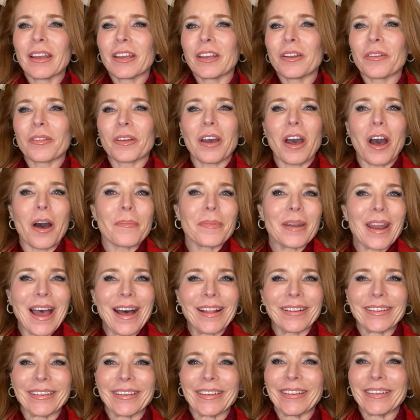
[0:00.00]
the
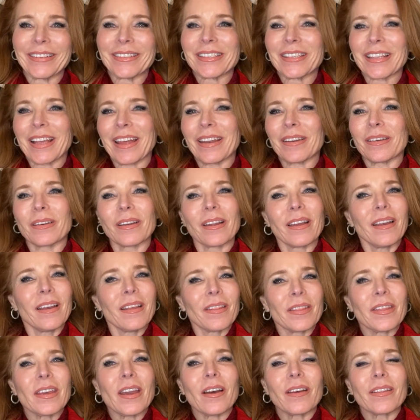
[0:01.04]
commonalities and
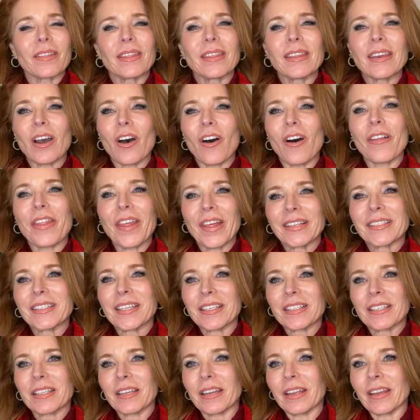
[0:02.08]
the
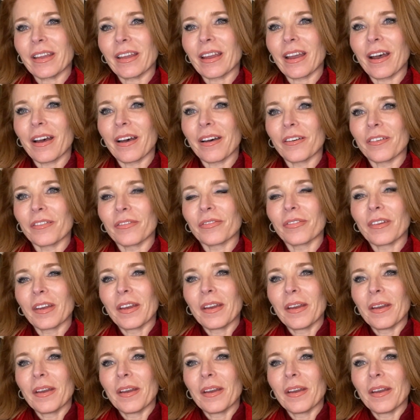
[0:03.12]
authenticity of